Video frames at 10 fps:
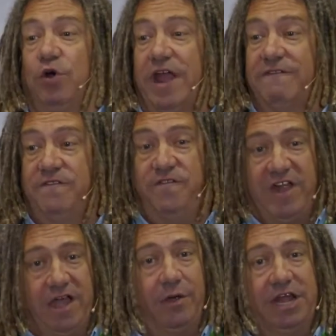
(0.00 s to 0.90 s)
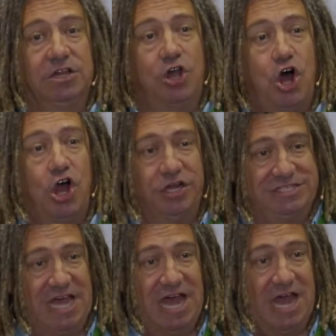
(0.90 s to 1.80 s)
a very long
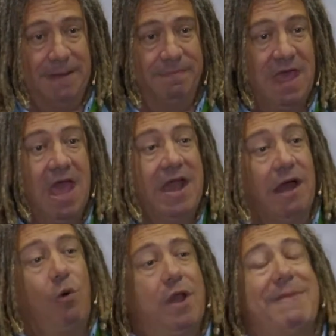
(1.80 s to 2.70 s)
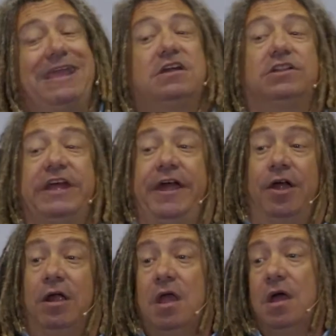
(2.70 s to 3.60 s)
time. Now, I want to make
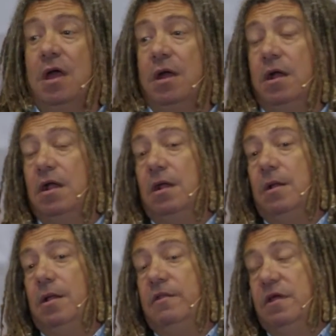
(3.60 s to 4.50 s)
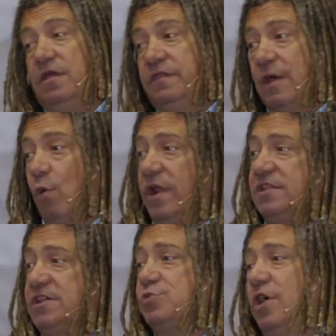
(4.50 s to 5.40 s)
clear that one of the
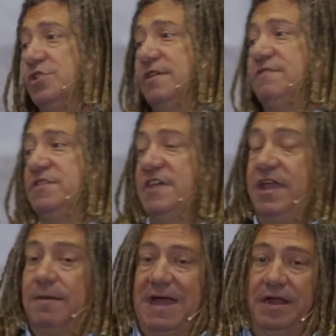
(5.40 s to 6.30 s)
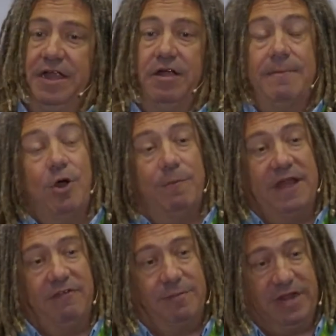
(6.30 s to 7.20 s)
things we also have to think about here, and I'm hoping
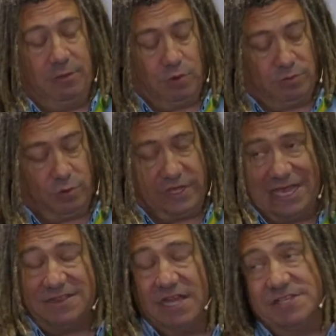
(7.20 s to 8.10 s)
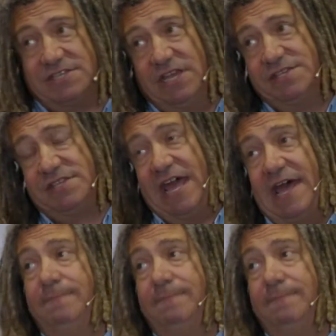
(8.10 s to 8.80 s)
everybody will get this, is that